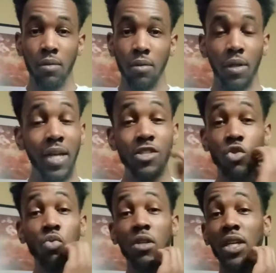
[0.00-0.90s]
That's
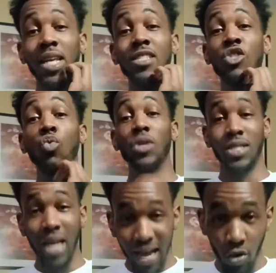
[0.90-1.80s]

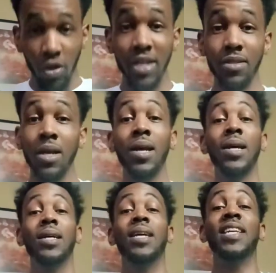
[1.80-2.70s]
suicidal. That's
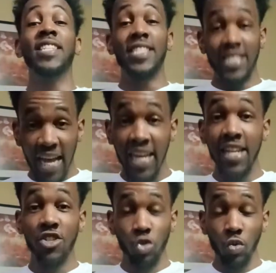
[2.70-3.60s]

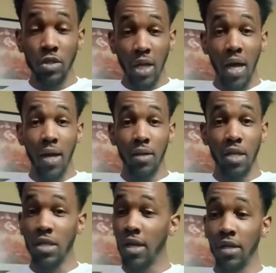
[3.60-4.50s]
insane suicide.
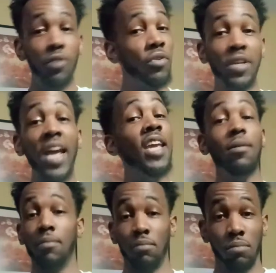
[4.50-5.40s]
That's like a different
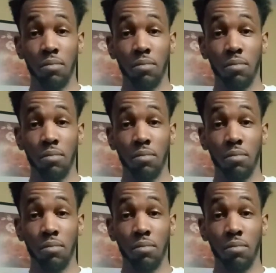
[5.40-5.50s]
name.